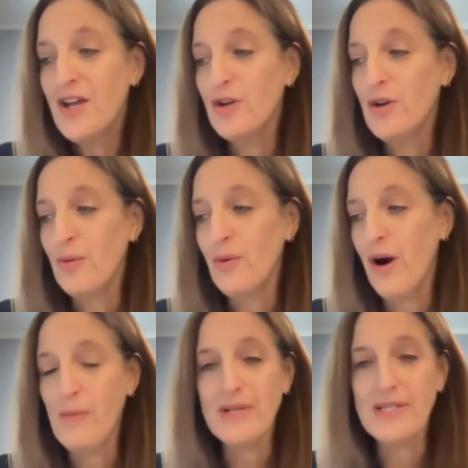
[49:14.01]
you know
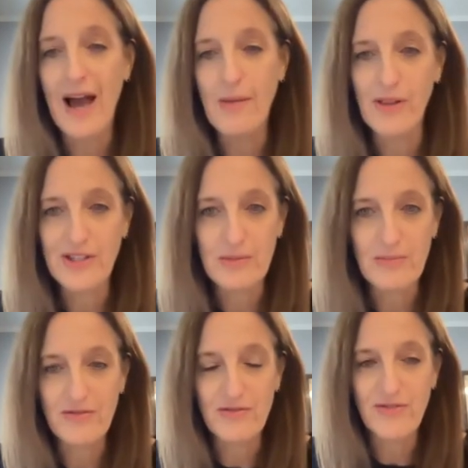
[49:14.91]
our metabolism
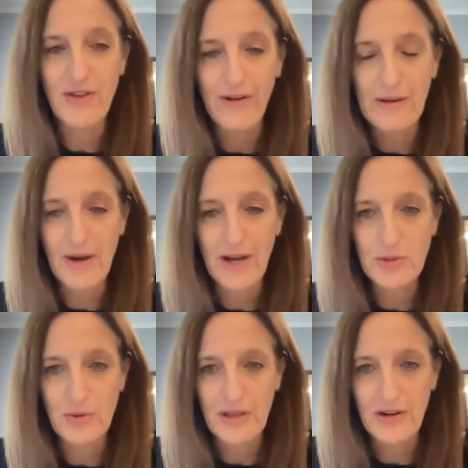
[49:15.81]
is very
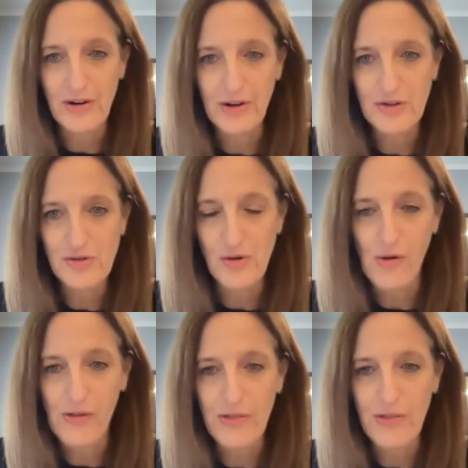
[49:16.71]
much within our control,